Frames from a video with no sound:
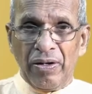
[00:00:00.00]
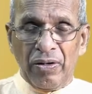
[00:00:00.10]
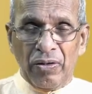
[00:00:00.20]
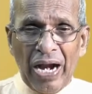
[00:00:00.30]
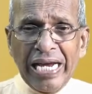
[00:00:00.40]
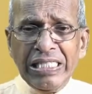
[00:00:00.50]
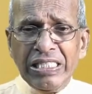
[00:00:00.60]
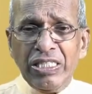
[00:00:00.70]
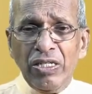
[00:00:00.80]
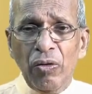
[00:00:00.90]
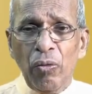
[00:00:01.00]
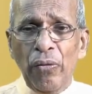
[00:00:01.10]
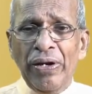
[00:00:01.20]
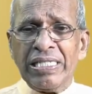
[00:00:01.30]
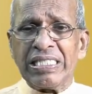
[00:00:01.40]
Christ,
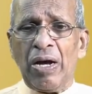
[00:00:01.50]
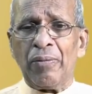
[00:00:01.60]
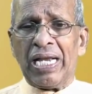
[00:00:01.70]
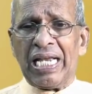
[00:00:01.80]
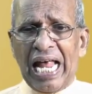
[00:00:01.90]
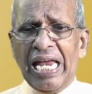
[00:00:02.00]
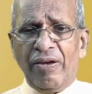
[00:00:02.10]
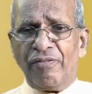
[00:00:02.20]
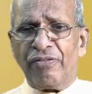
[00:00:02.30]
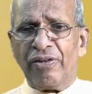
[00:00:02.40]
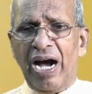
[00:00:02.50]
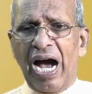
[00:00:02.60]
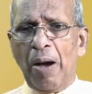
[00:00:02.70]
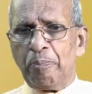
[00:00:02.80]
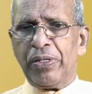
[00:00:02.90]
who is our life,
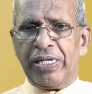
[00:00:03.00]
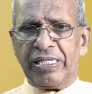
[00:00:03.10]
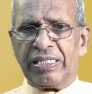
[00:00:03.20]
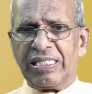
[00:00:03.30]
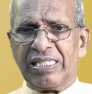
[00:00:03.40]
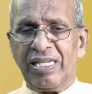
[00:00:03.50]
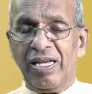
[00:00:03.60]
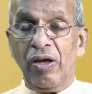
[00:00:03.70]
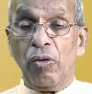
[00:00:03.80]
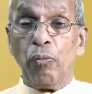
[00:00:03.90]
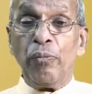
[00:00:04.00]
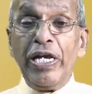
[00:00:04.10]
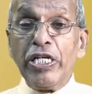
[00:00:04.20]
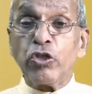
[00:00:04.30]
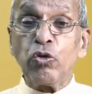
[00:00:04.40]
appears,
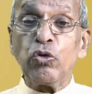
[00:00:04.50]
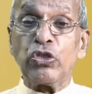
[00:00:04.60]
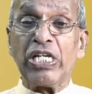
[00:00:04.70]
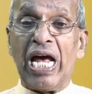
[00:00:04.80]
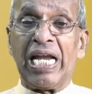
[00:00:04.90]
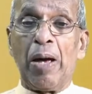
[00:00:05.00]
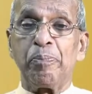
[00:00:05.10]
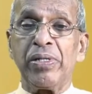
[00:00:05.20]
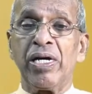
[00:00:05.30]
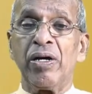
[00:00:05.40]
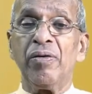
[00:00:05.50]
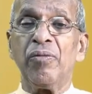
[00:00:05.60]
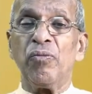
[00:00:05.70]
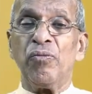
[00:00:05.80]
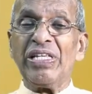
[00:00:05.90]
we too shall appear
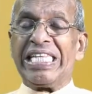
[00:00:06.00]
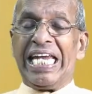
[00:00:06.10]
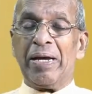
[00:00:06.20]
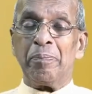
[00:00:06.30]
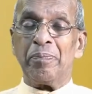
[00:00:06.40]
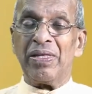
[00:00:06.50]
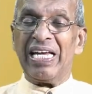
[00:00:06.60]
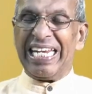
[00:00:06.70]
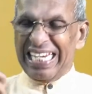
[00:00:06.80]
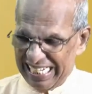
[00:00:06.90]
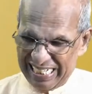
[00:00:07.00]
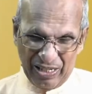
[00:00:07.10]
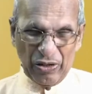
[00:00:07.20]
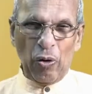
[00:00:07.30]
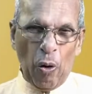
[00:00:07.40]
with Him in
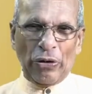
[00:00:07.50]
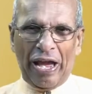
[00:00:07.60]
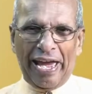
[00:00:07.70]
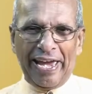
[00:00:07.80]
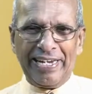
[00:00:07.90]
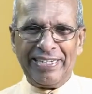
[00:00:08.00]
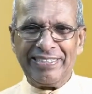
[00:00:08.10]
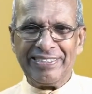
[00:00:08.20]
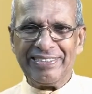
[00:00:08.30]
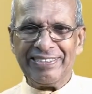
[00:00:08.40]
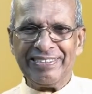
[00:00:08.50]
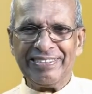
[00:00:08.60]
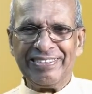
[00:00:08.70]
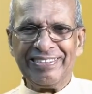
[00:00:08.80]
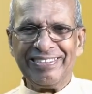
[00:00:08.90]
glory.
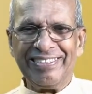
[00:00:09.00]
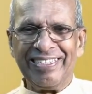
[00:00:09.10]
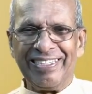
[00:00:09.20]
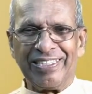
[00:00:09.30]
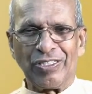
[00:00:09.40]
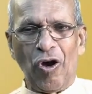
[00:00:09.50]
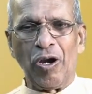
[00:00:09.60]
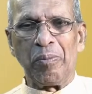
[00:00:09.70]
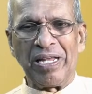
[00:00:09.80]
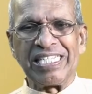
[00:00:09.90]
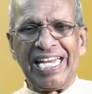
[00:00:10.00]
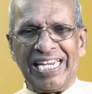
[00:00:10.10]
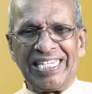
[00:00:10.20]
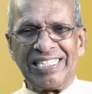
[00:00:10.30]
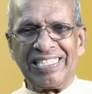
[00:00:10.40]
It is all
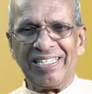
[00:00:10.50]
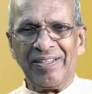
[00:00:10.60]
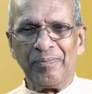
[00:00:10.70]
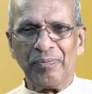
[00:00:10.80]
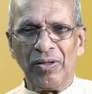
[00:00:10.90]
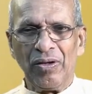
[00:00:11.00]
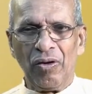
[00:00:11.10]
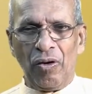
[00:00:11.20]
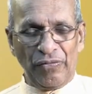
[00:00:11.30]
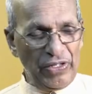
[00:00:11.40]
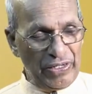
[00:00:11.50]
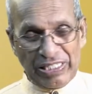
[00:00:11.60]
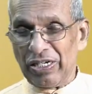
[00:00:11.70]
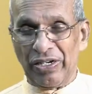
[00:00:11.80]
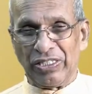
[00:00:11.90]
blessings of the
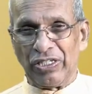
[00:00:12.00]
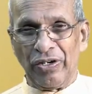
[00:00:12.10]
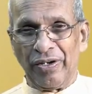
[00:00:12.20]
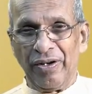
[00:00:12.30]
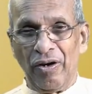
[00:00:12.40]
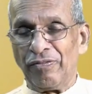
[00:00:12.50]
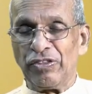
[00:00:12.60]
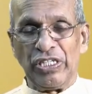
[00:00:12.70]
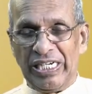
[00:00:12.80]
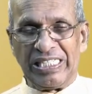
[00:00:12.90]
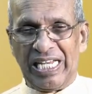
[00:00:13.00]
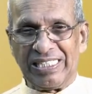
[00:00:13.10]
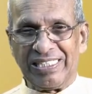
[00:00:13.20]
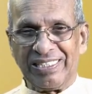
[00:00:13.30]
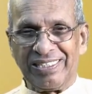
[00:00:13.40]
resurrection of
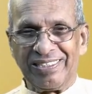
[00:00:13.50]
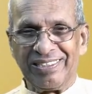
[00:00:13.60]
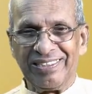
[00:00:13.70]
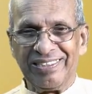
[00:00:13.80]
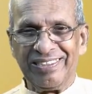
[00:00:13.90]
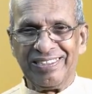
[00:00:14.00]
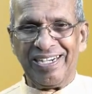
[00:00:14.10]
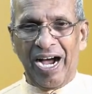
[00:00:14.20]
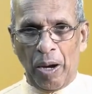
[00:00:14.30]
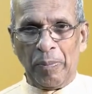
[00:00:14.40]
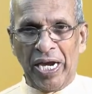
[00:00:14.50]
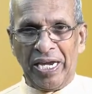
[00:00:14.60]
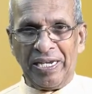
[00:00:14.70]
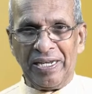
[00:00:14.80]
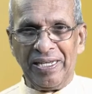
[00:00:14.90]
Jesus. Amen.